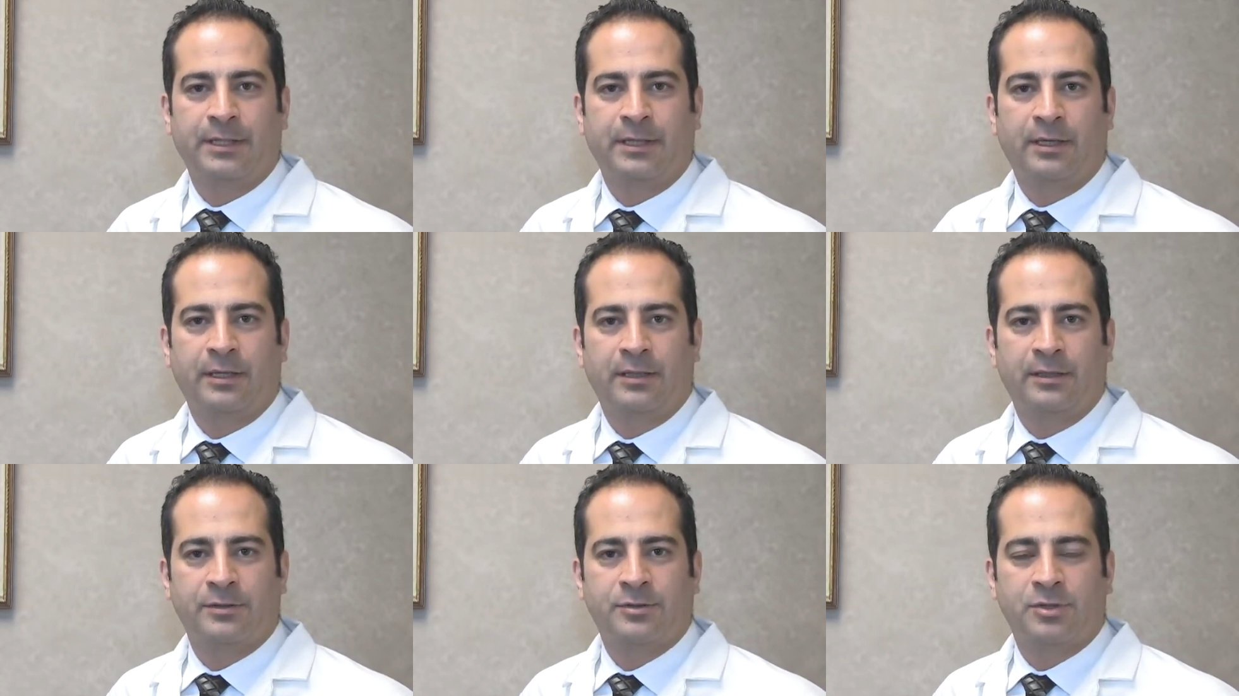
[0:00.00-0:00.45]

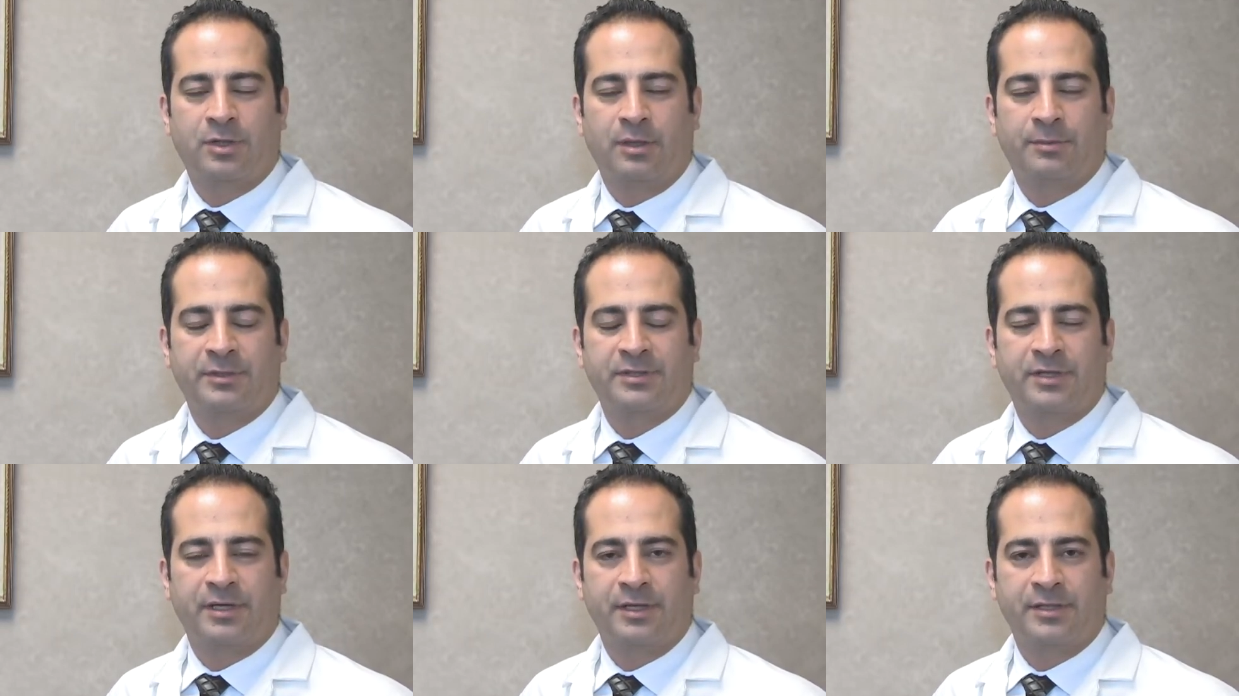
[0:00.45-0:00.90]

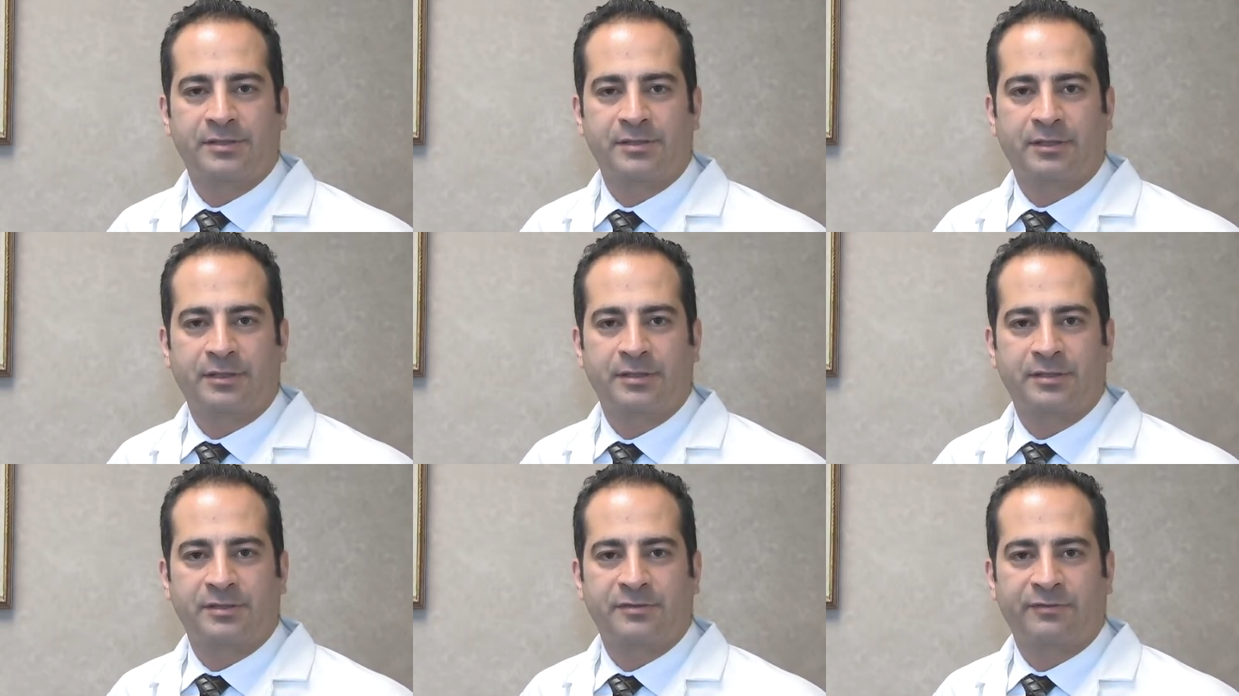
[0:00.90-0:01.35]

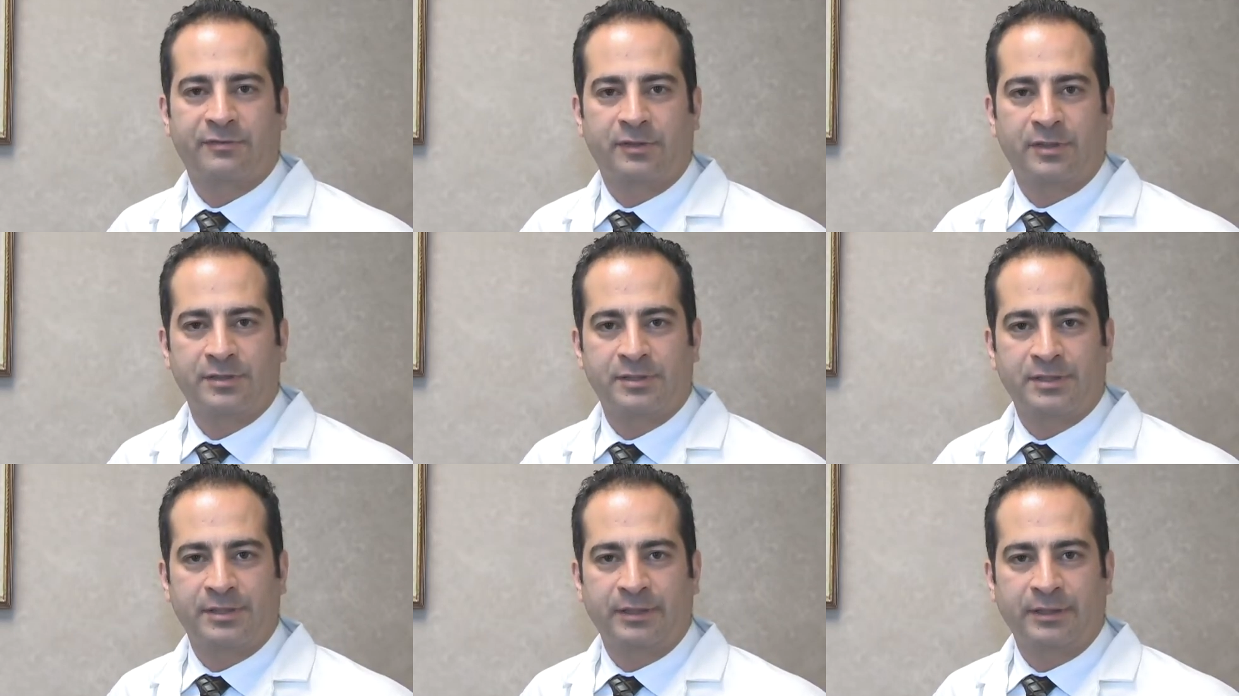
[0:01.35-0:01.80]
traumatizing his
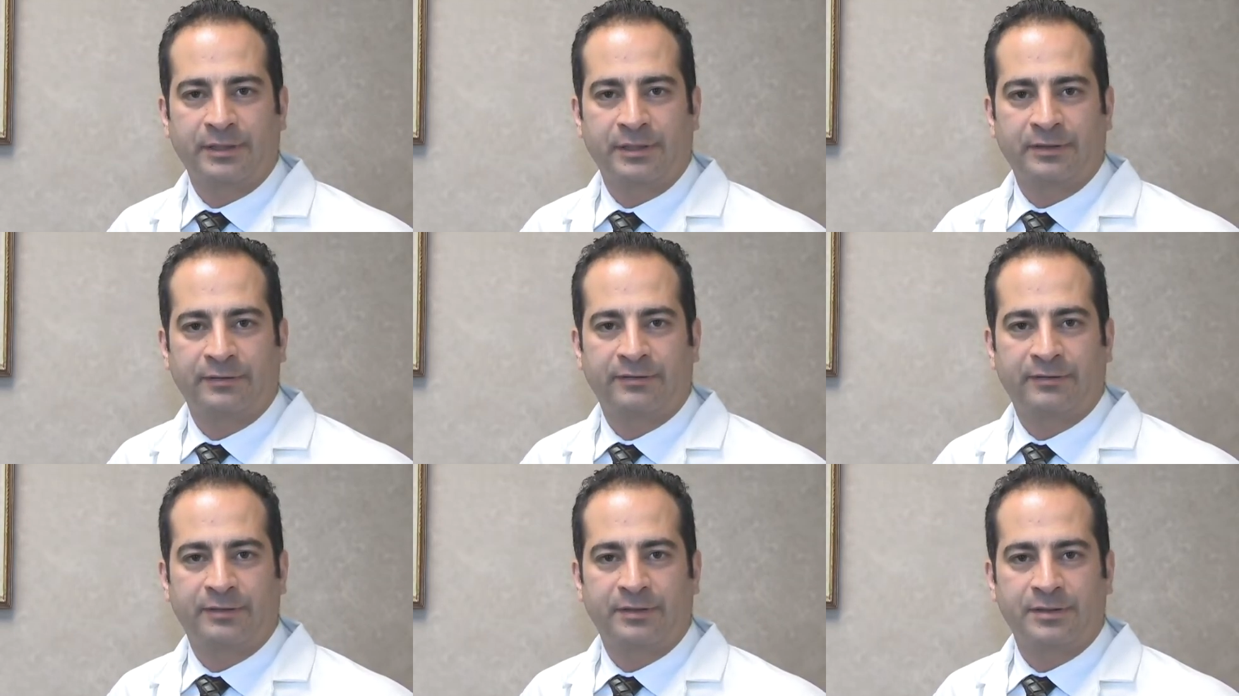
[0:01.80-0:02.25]
front teeth.